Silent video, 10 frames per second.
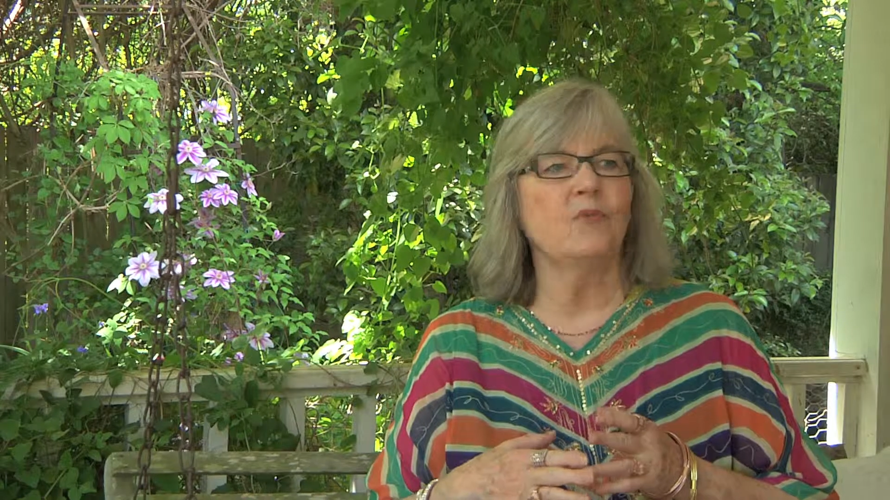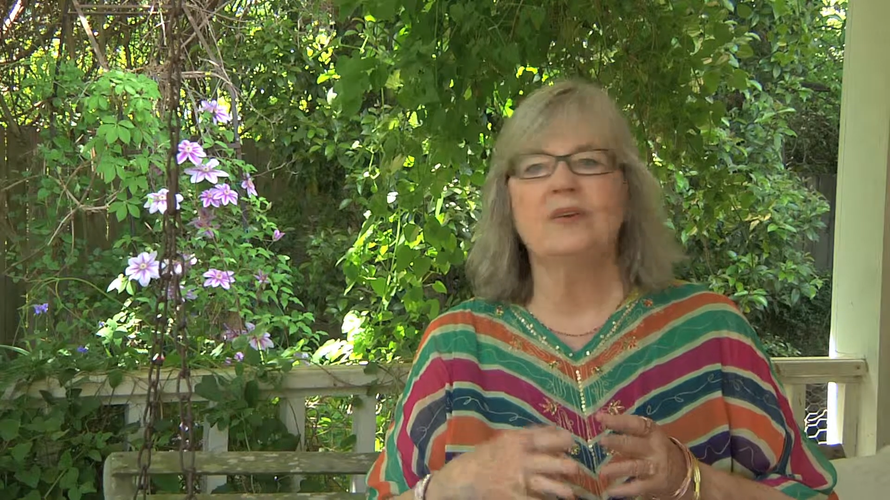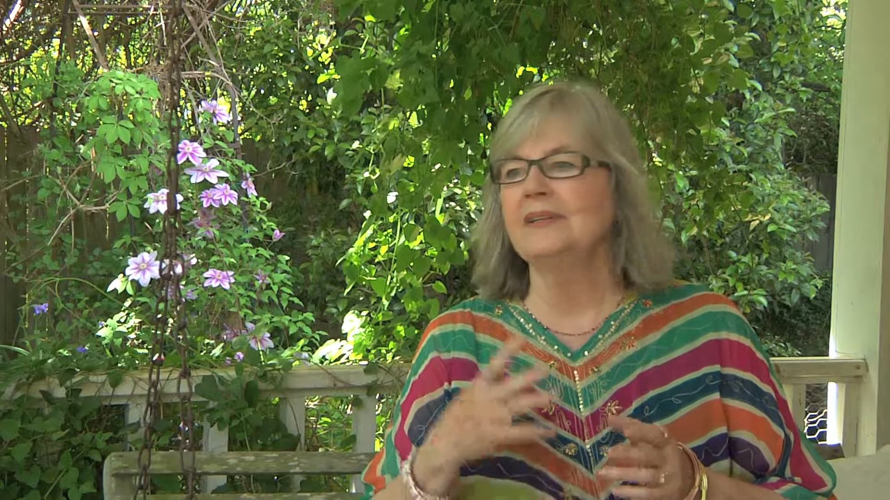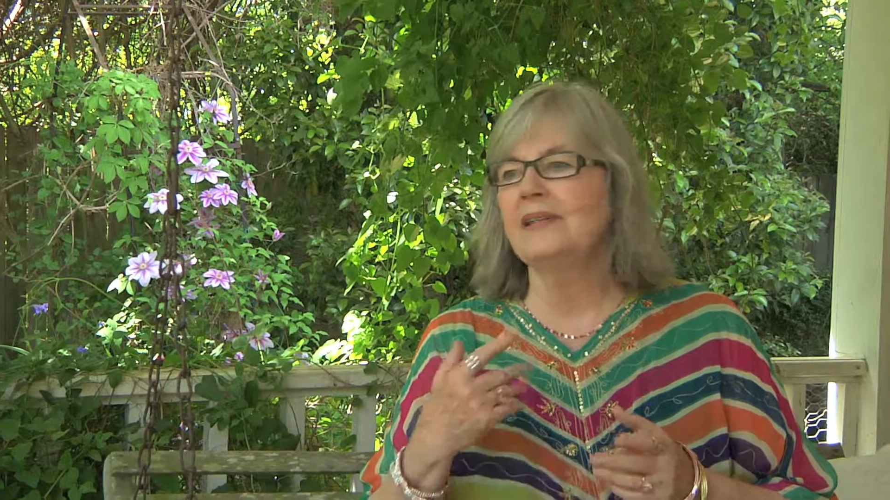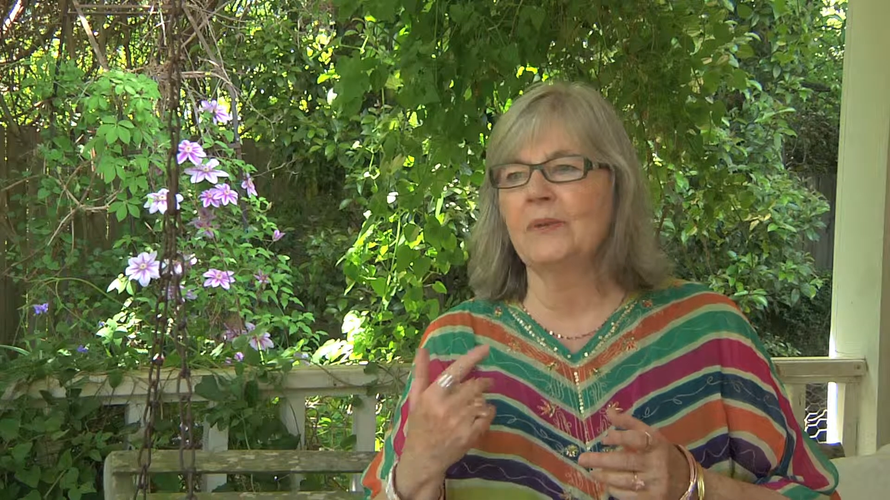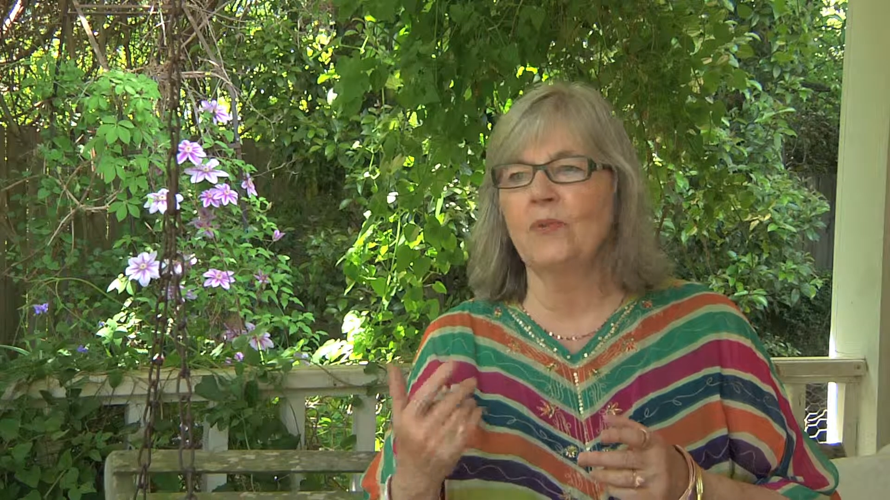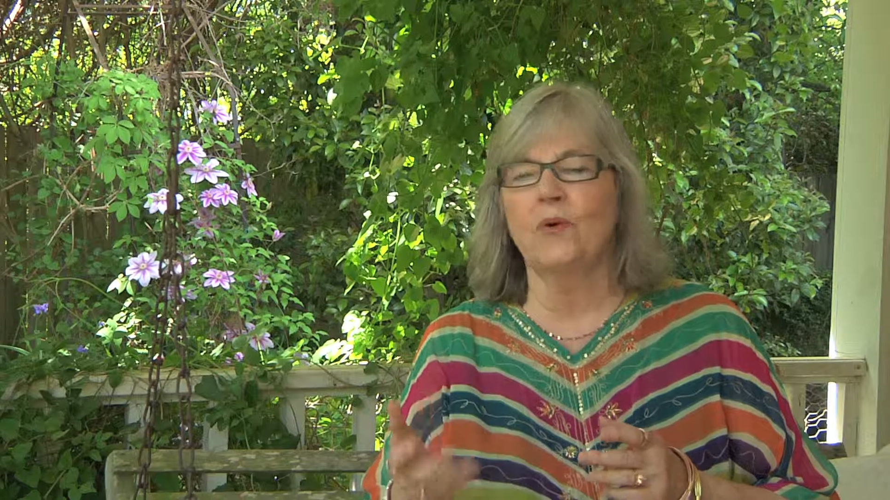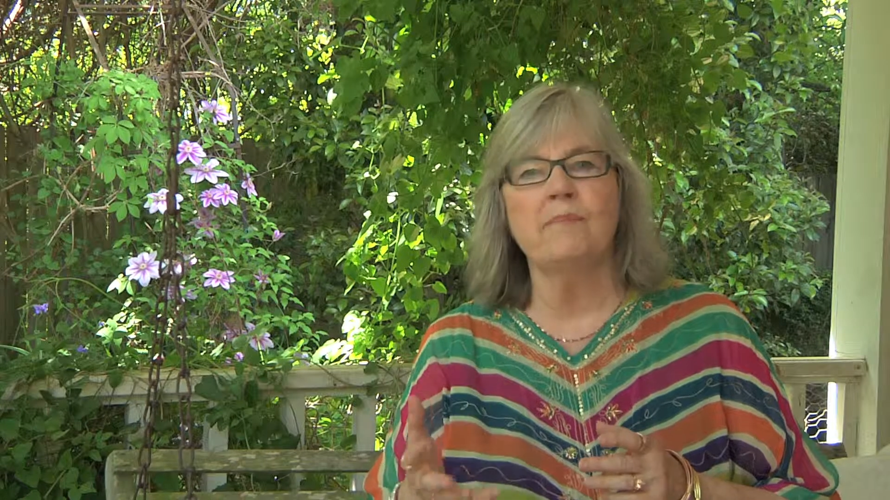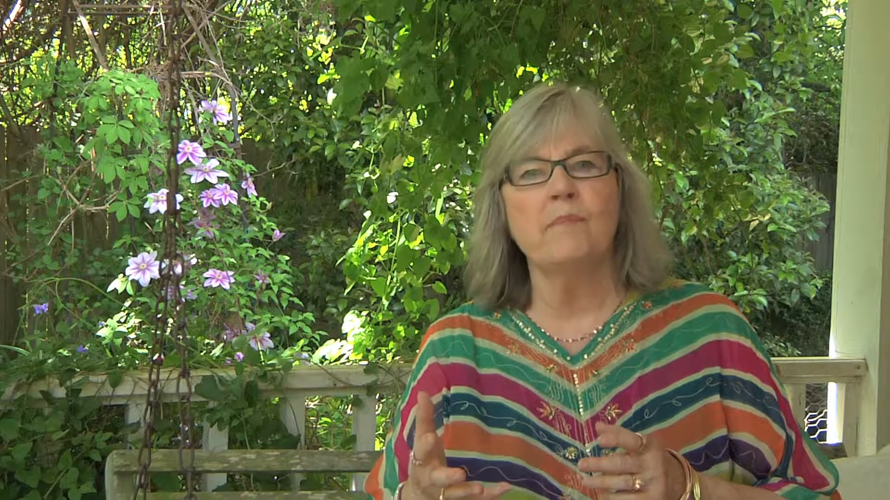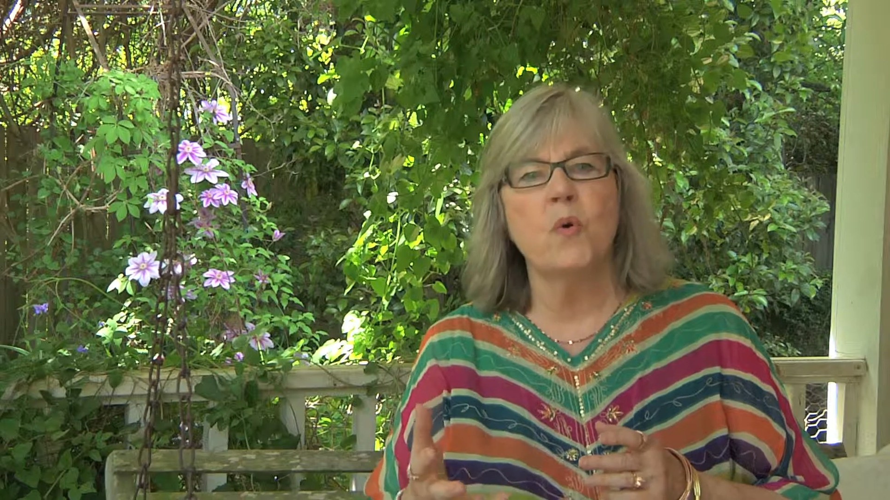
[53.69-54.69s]
what do they
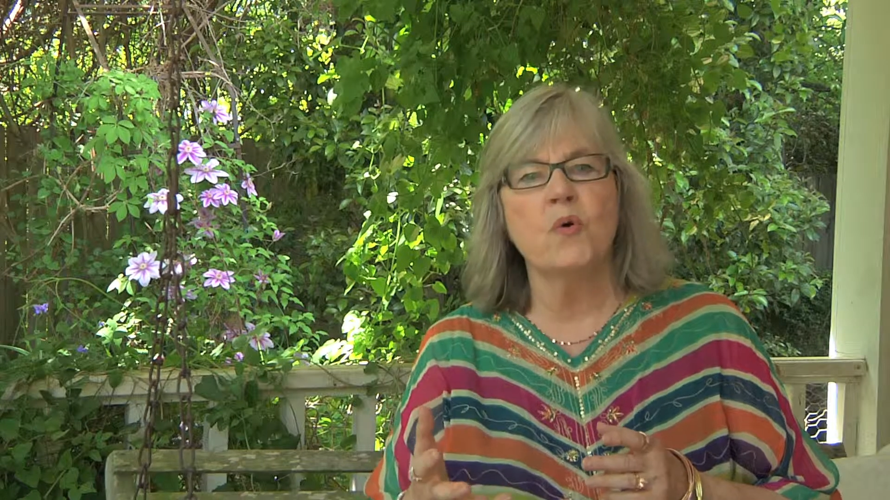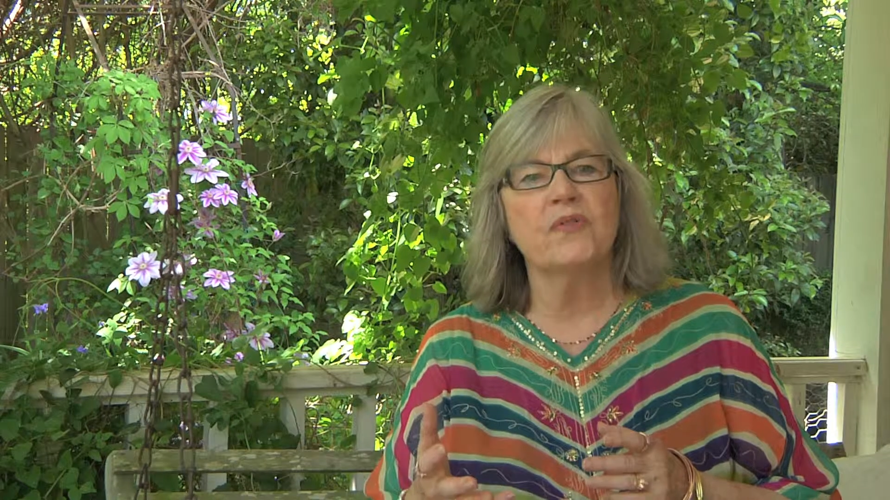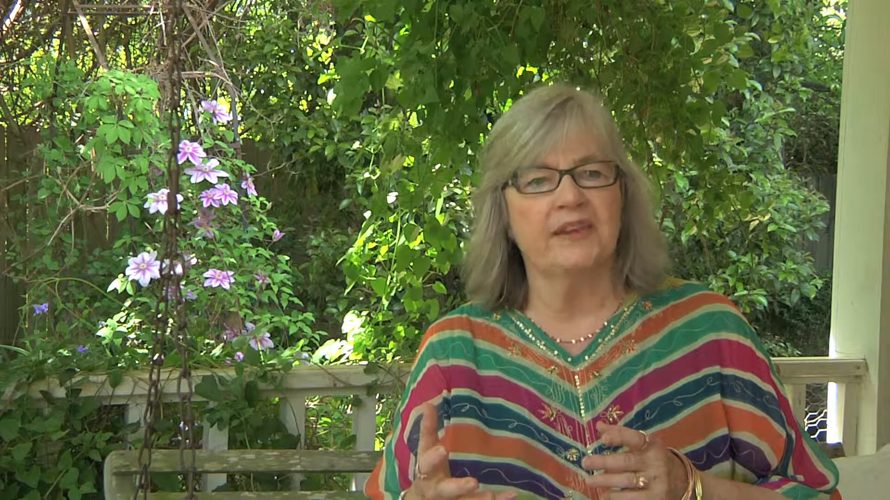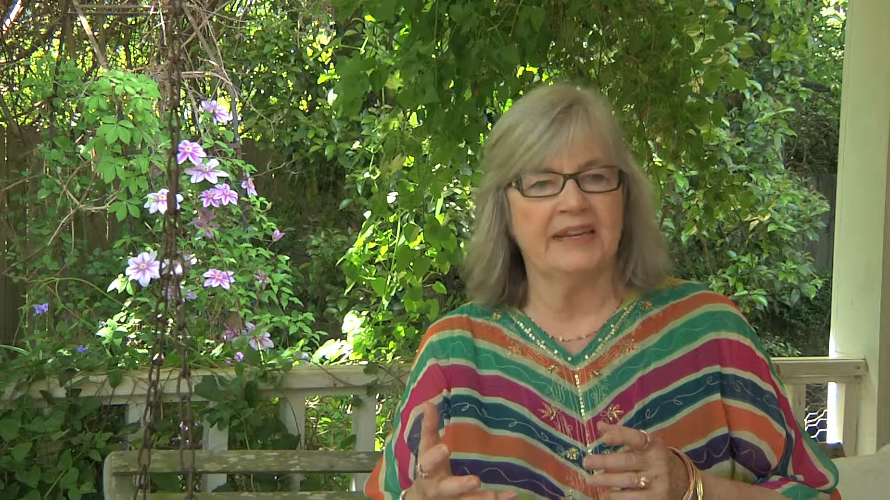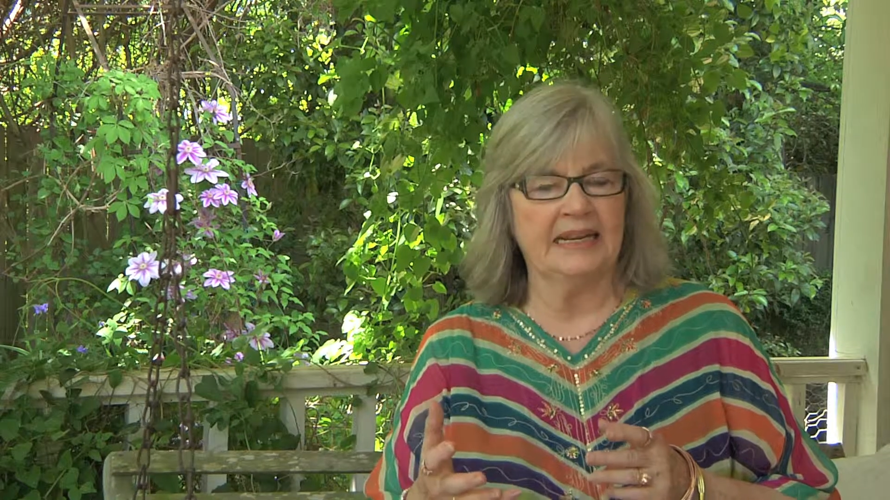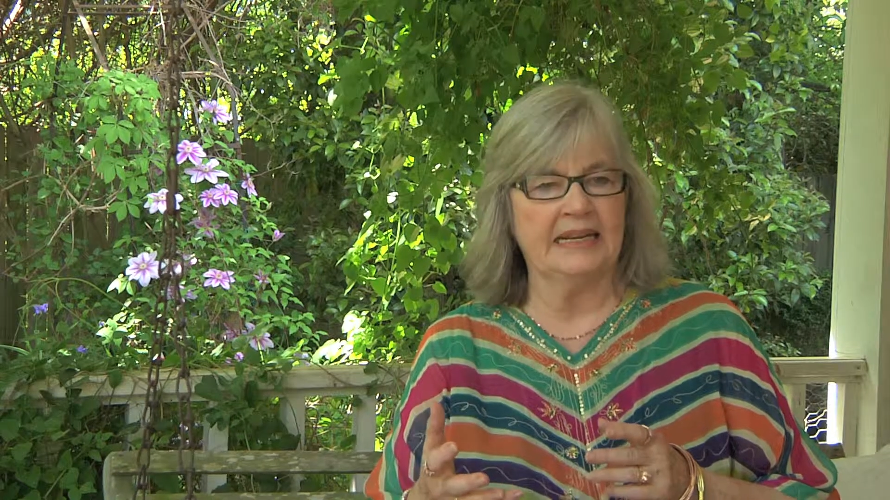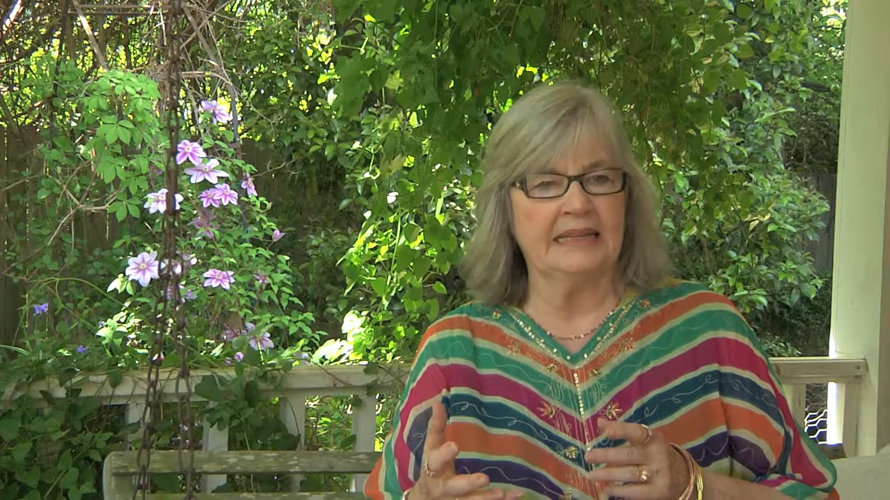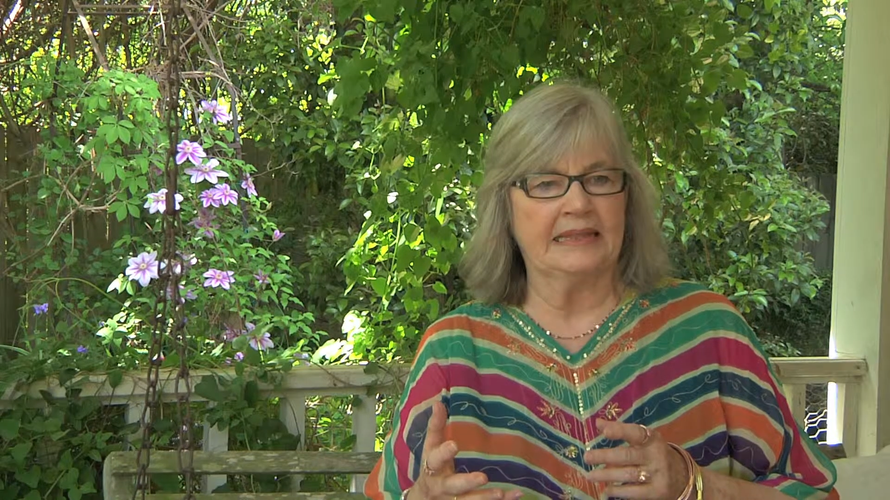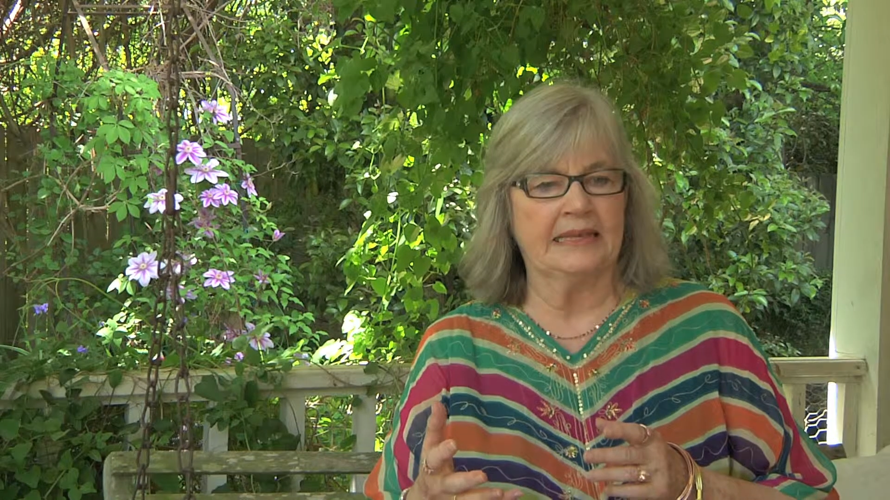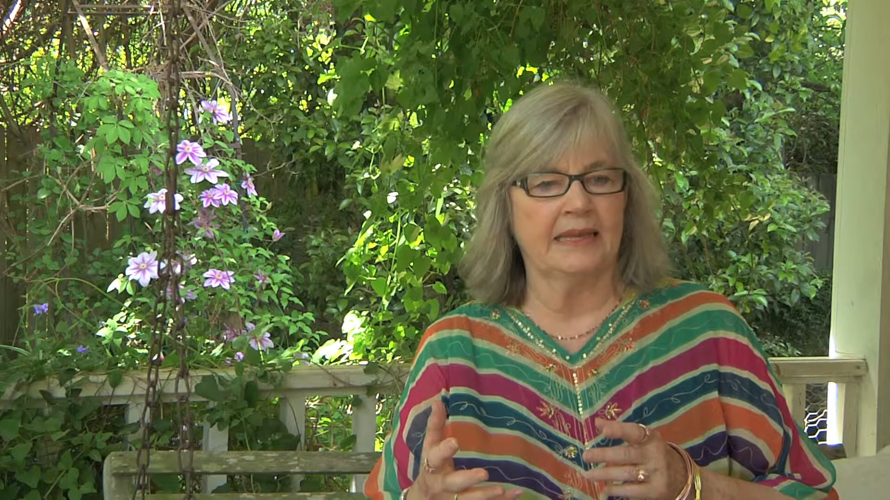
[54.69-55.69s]
want more than
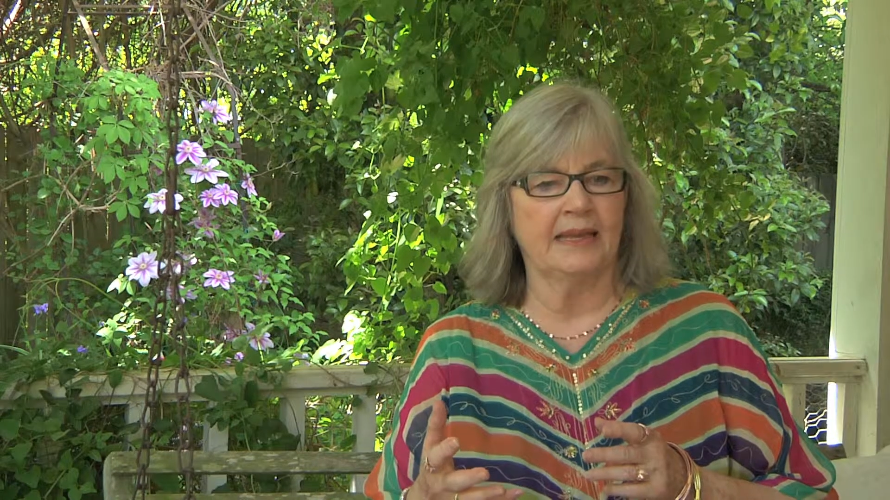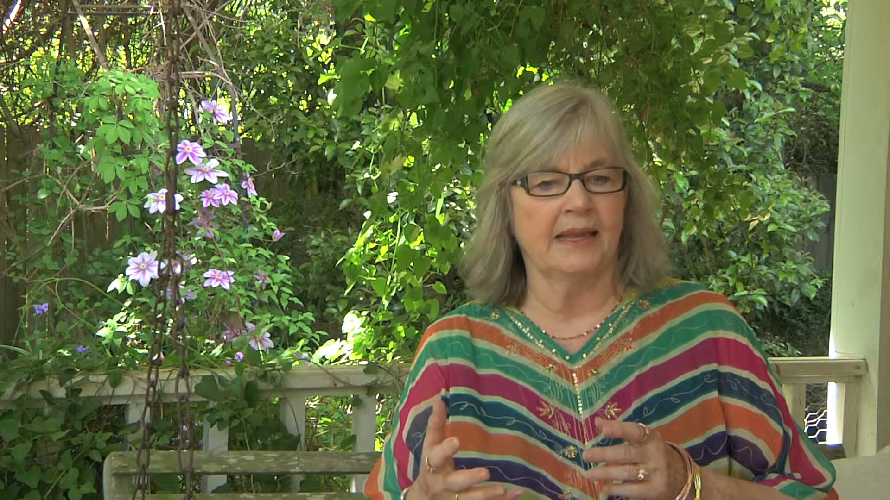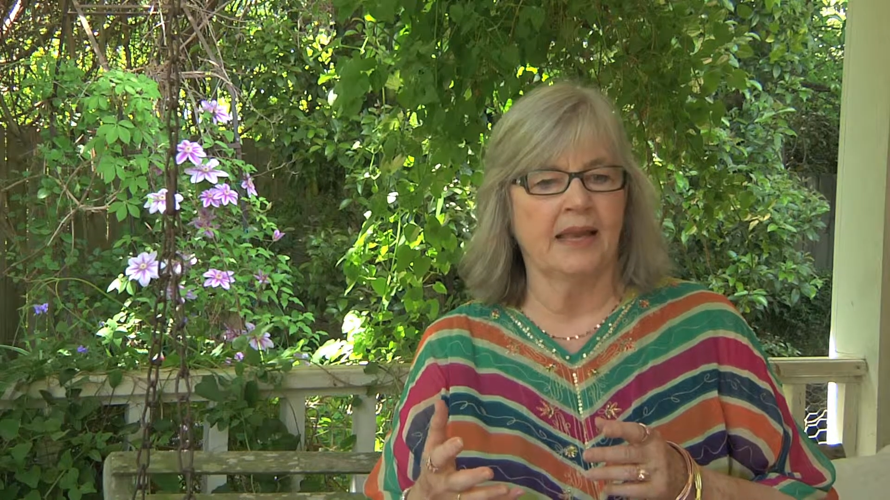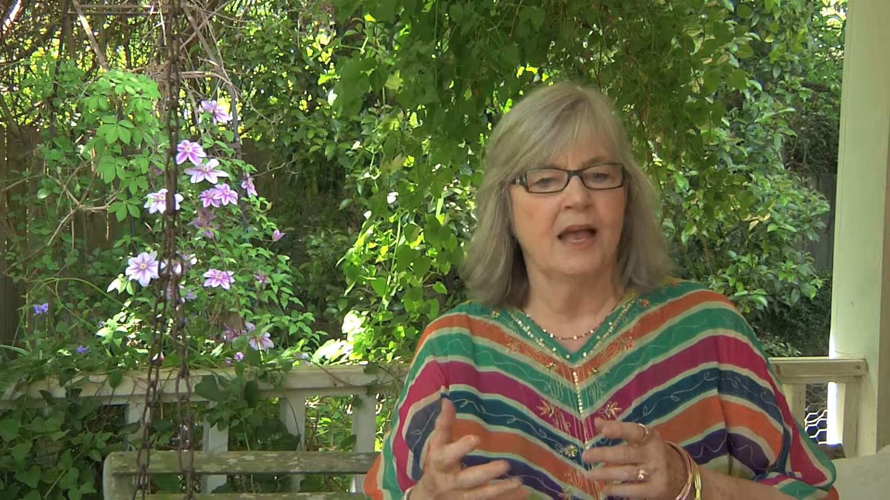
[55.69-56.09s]
anything,